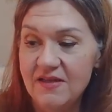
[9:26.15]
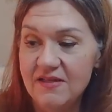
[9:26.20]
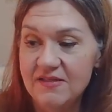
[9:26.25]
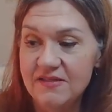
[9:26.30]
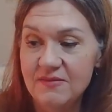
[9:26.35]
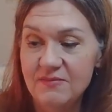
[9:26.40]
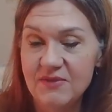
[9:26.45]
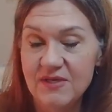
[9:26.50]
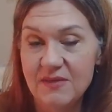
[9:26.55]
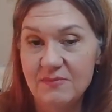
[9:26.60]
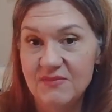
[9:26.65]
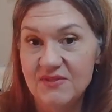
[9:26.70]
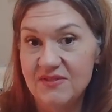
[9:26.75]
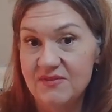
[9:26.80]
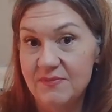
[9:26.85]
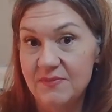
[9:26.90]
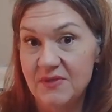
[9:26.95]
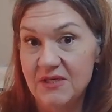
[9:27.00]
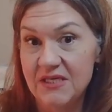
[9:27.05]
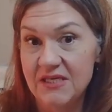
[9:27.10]
Sometimes
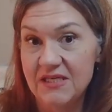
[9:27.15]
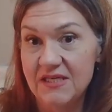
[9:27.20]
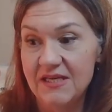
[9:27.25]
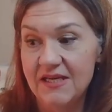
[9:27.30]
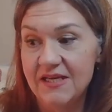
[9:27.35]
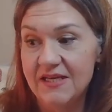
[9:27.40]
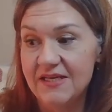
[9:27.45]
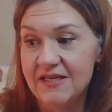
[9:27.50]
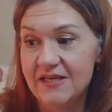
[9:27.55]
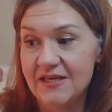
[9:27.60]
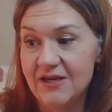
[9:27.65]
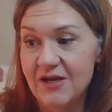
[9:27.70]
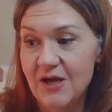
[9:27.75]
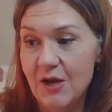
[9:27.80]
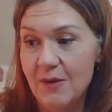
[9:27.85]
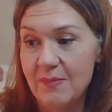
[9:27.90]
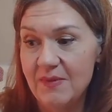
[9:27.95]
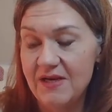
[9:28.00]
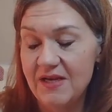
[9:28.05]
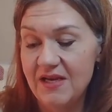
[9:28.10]
Raina and I can
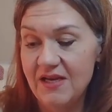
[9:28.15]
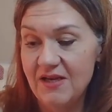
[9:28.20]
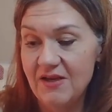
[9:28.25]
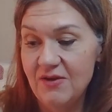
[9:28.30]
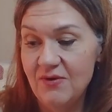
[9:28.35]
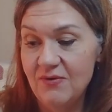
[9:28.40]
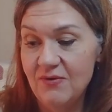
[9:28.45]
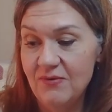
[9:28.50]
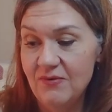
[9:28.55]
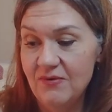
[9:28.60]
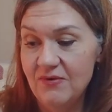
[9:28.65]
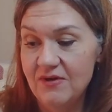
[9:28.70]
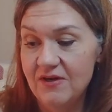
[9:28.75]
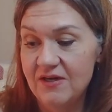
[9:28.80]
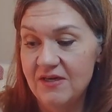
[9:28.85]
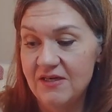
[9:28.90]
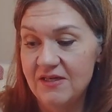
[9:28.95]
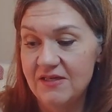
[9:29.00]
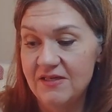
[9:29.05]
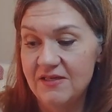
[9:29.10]
accommodate you
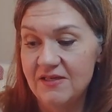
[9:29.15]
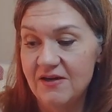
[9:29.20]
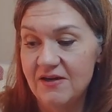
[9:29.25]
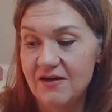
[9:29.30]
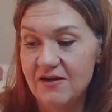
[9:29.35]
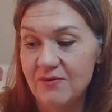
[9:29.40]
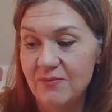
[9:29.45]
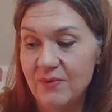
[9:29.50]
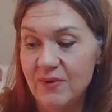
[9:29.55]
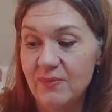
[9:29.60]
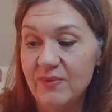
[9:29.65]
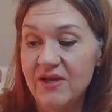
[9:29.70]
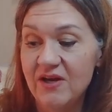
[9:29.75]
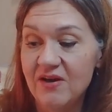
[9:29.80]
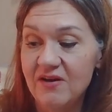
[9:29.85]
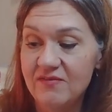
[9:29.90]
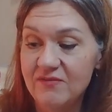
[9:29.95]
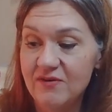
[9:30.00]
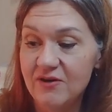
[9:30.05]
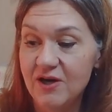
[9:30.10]
on our, what we
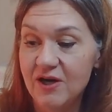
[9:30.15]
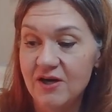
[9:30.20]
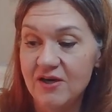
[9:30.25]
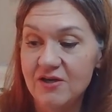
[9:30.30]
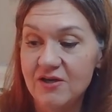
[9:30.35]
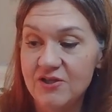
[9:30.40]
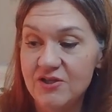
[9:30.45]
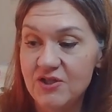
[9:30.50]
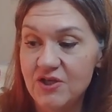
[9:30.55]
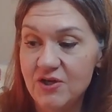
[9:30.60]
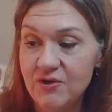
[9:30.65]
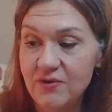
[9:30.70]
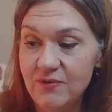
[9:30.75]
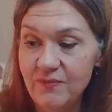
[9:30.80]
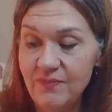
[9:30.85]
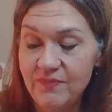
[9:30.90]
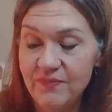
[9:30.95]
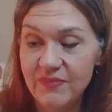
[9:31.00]
offer on our show.